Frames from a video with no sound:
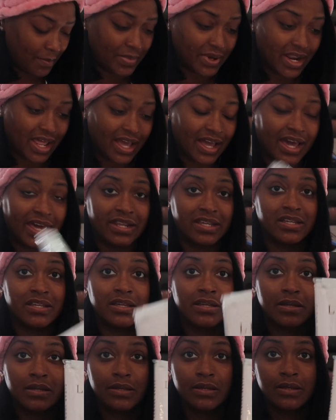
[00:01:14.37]
But I got
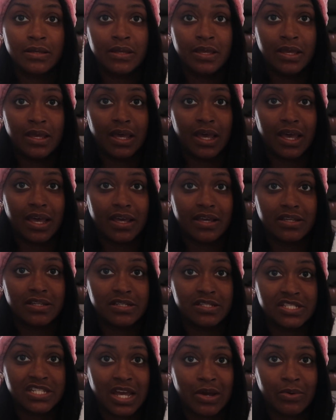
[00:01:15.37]

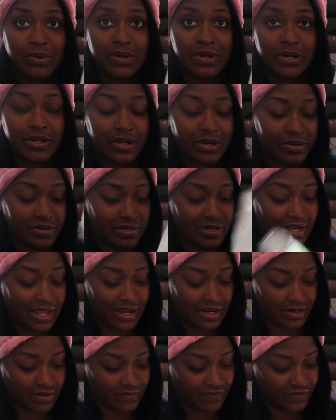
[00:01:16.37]
a, a shower curtain
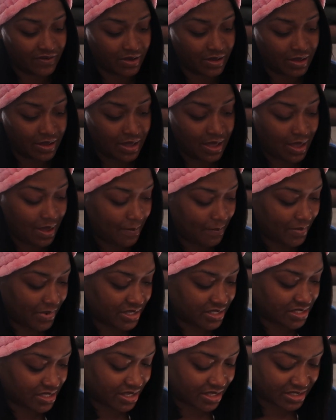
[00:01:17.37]
liner for
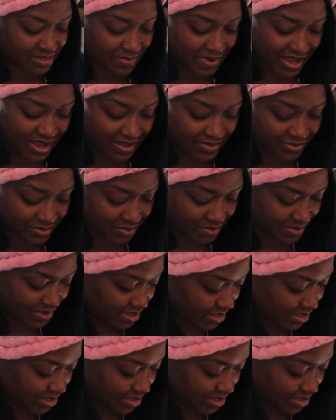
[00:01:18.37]
my son's bathroom.